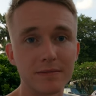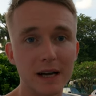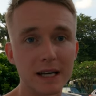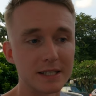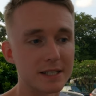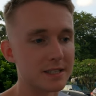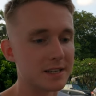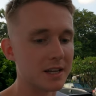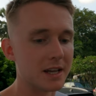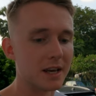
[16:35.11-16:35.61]

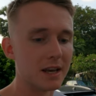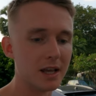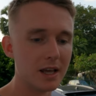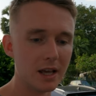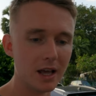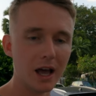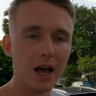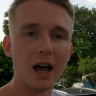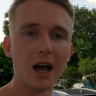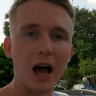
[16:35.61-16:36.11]
fasting.
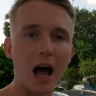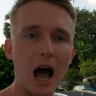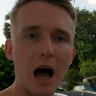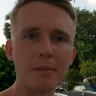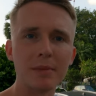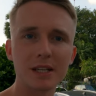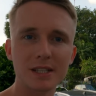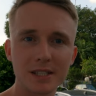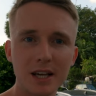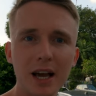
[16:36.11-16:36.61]

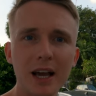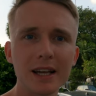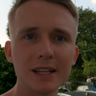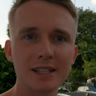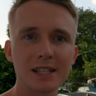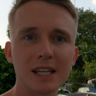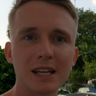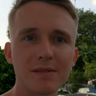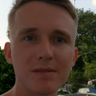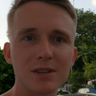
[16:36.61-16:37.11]
I'm
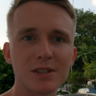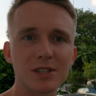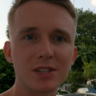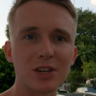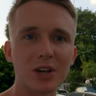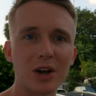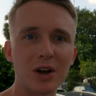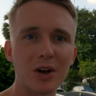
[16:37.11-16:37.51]
excited to give this a